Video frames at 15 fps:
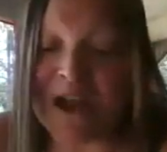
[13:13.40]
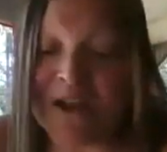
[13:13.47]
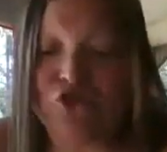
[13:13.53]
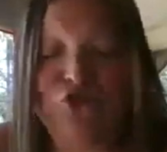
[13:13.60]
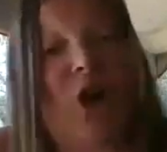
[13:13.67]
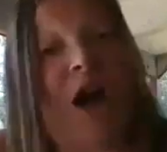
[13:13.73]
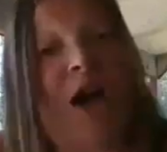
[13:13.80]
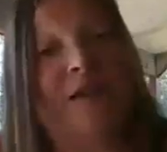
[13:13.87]

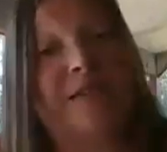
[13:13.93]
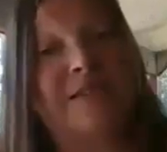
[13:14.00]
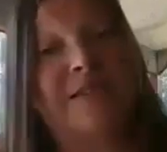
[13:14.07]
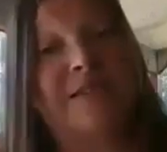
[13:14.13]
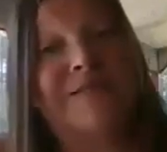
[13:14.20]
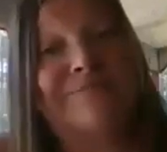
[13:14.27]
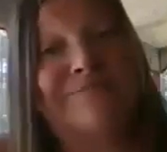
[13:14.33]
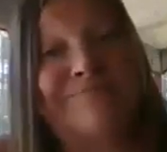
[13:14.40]

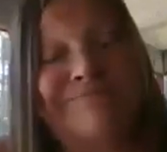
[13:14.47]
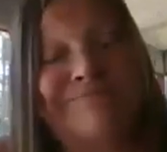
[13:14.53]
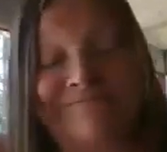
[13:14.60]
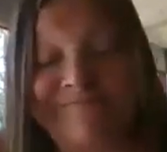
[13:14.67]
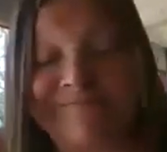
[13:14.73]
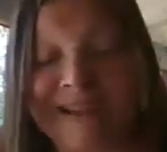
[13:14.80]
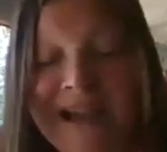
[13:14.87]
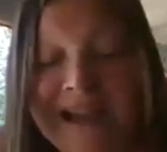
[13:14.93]
Drugs,
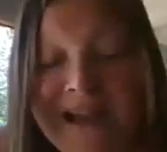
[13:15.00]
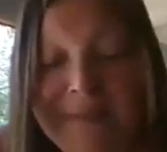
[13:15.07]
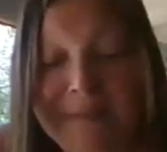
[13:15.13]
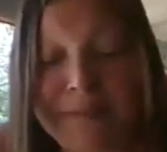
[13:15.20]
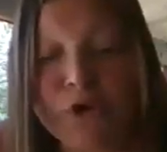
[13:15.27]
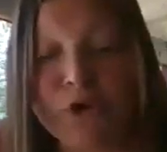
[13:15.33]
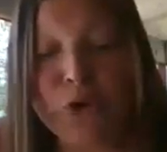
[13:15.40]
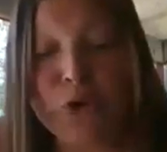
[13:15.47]

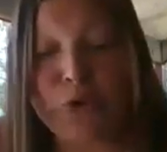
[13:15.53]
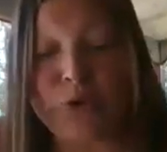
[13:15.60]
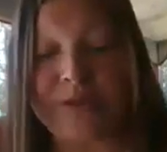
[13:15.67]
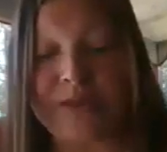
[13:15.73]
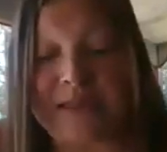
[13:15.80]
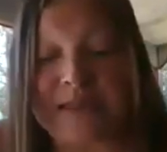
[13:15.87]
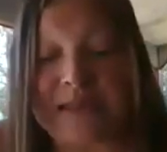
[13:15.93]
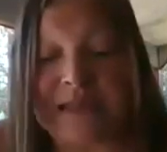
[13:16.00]

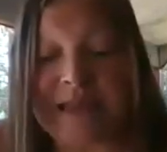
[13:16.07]
booze,